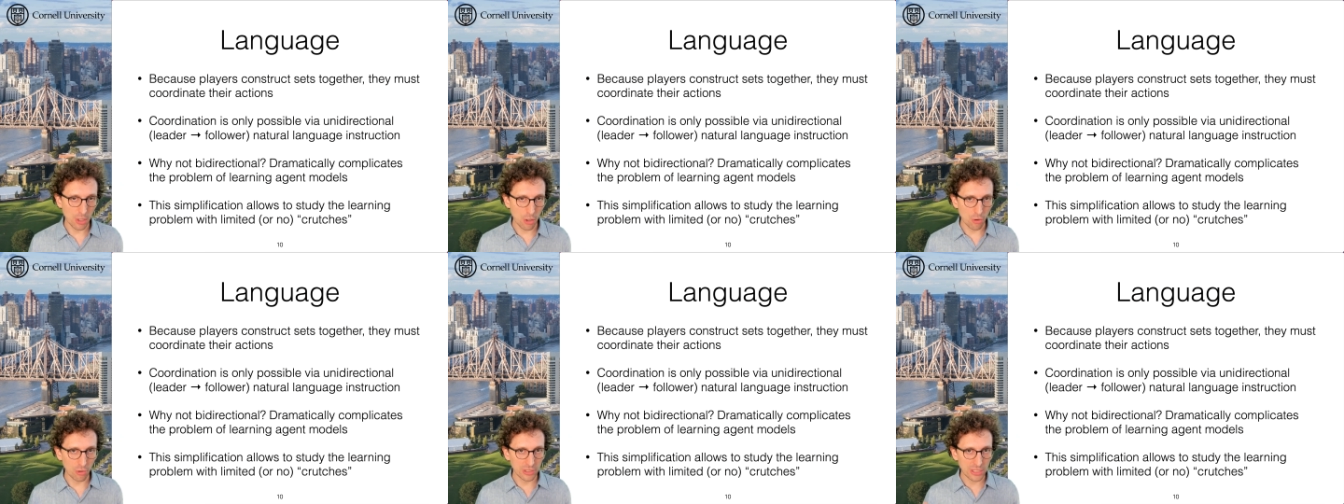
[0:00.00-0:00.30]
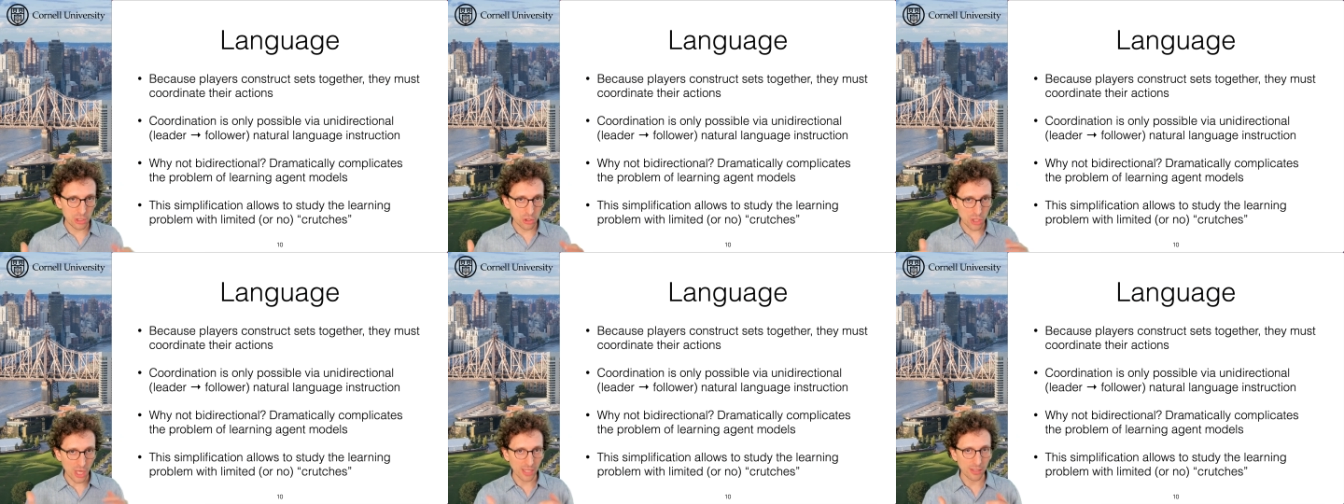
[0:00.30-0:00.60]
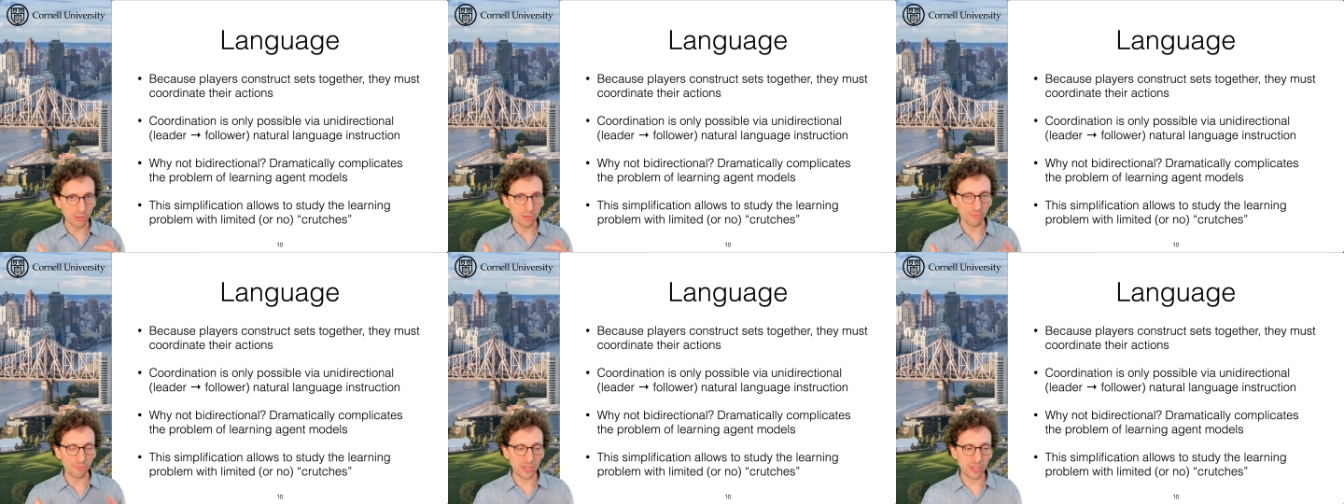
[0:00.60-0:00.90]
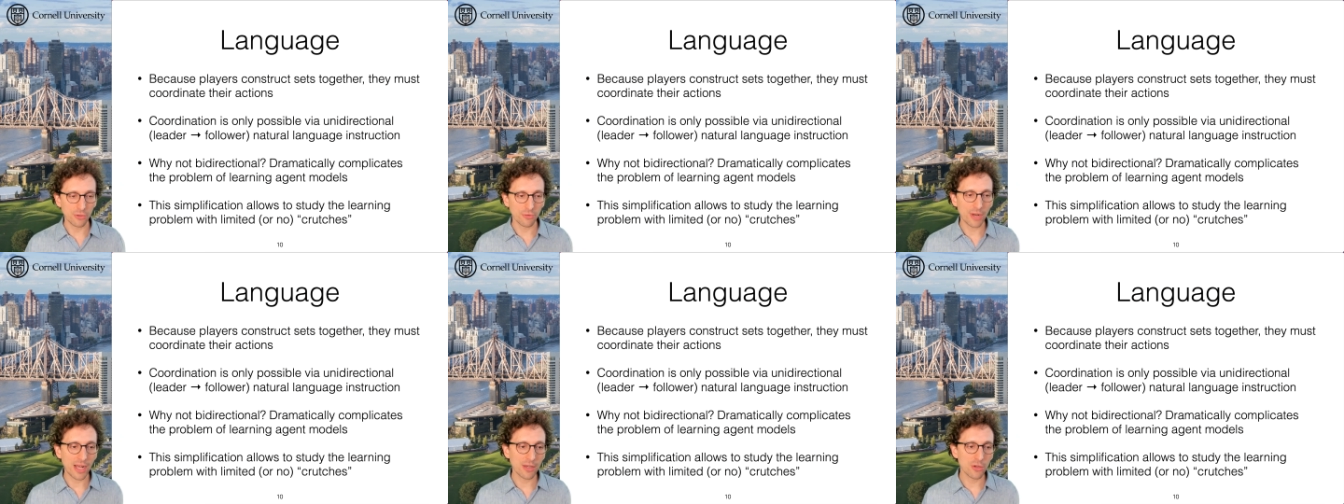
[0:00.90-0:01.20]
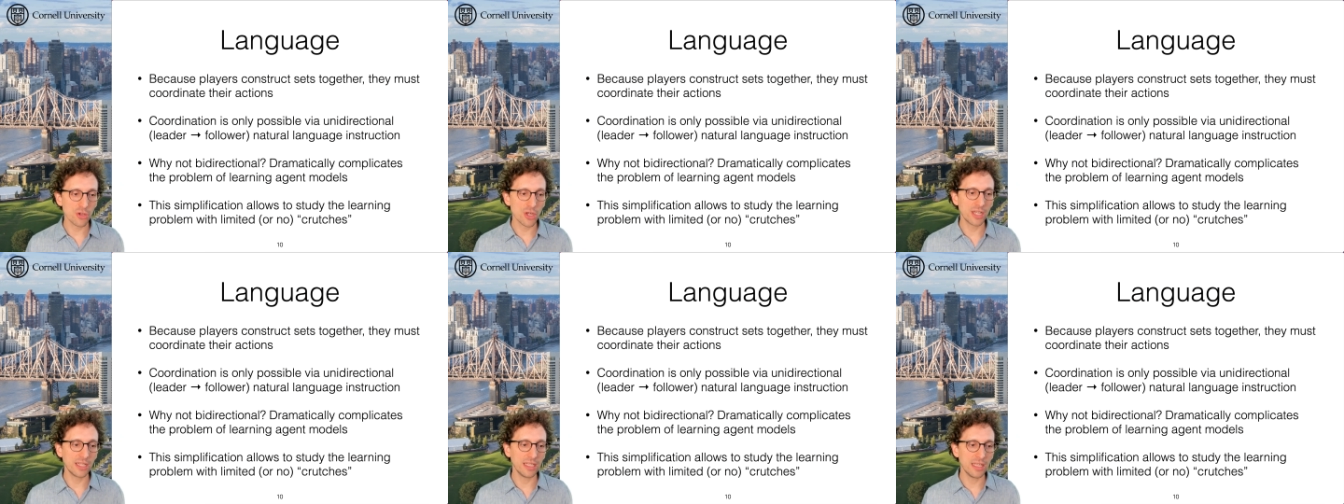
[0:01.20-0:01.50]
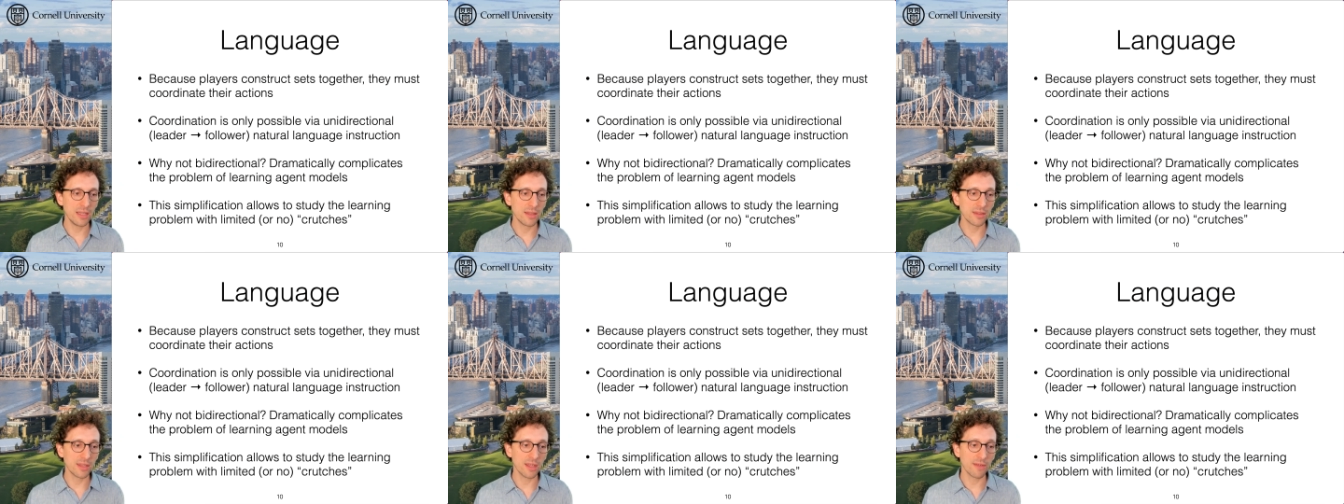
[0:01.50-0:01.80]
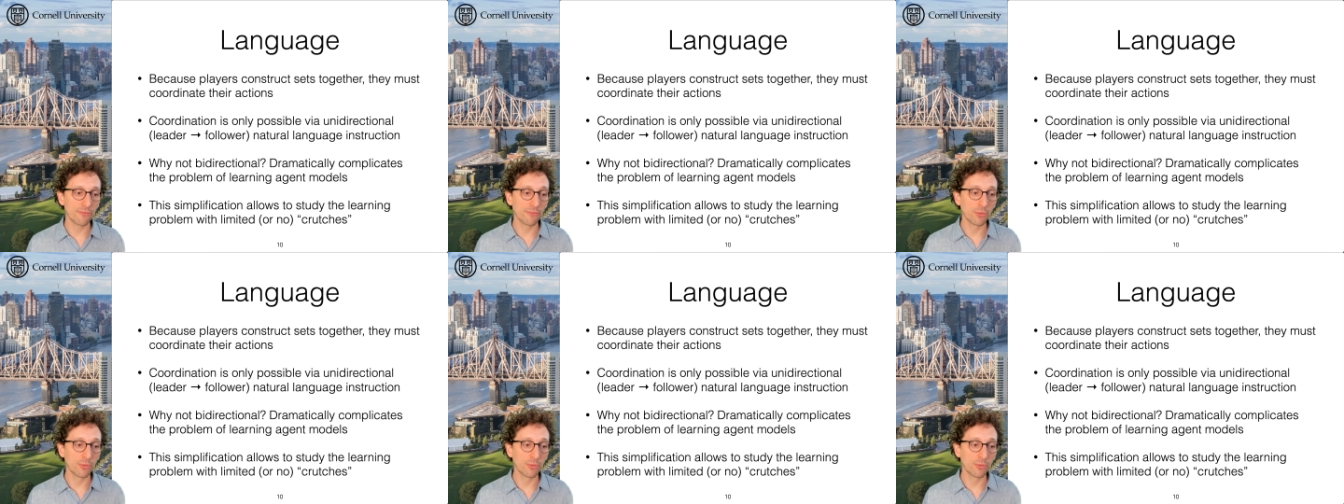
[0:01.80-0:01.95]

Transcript: the only channel of interaction, is